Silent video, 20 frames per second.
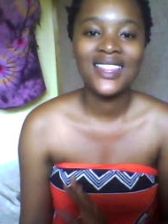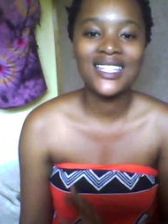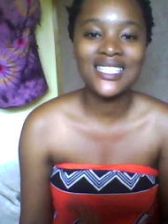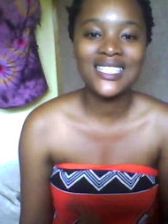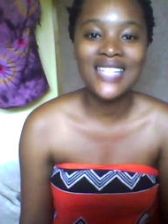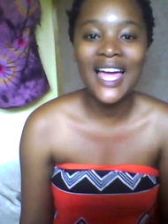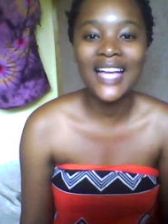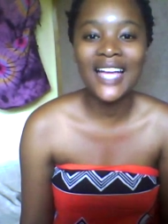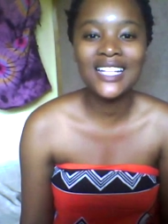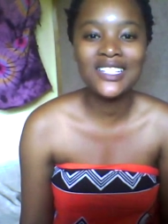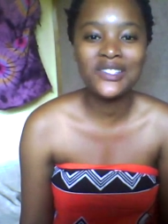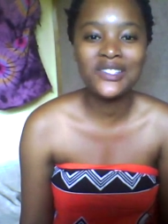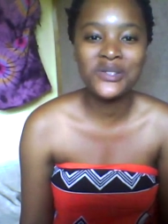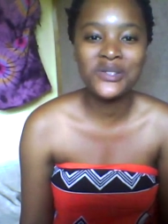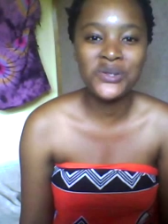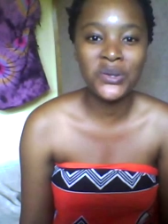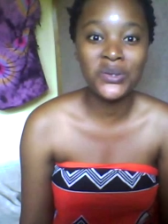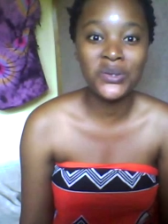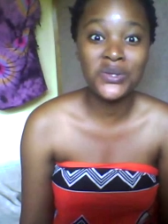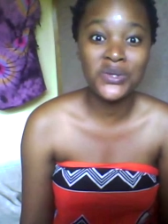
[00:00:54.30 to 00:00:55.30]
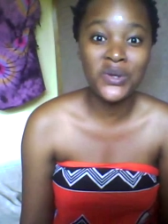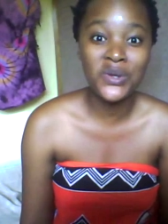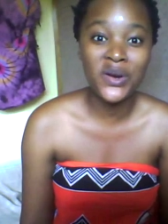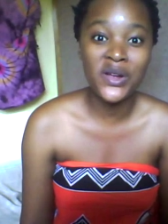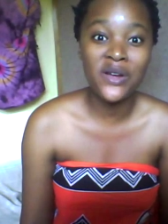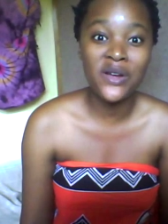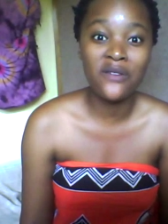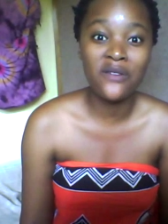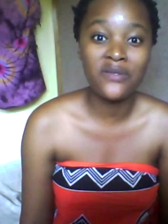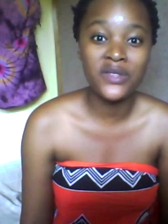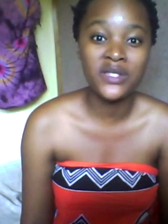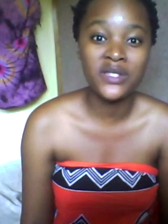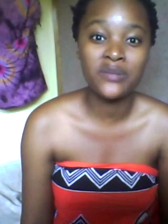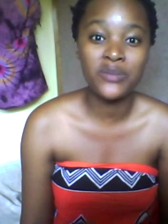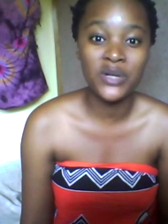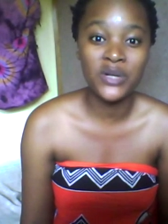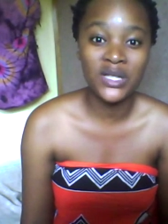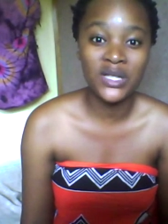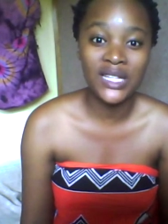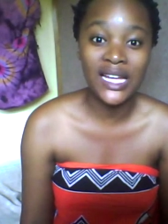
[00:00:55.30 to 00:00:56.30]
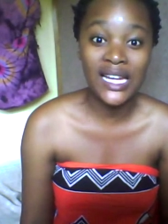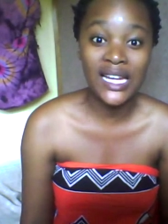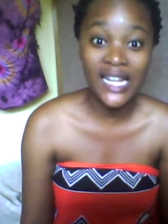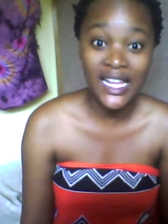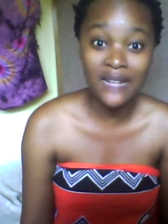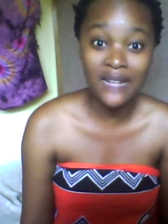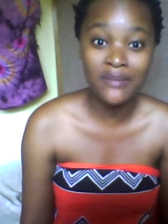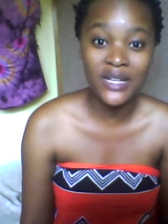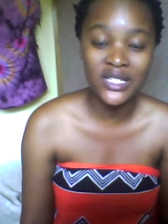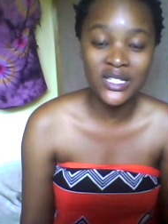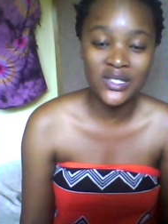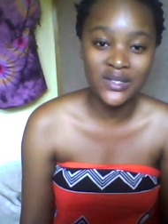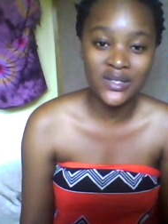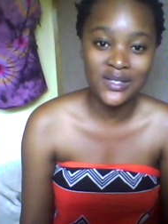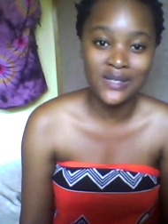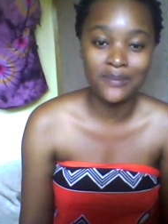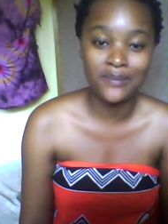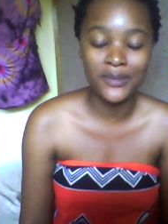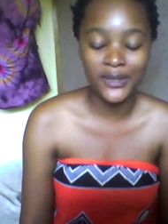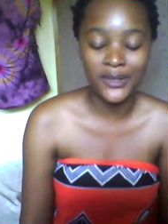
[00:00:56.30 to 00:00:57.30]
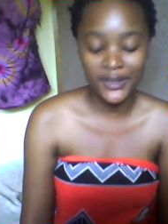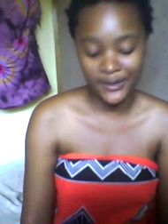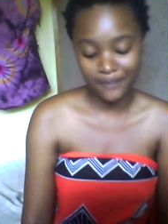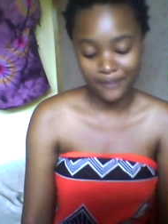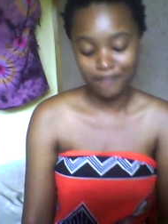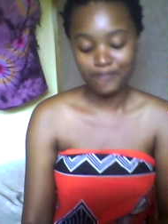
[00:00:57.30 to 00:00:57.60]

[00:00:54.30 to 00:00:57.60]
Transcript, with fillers: the title short story of this book that led me to this book.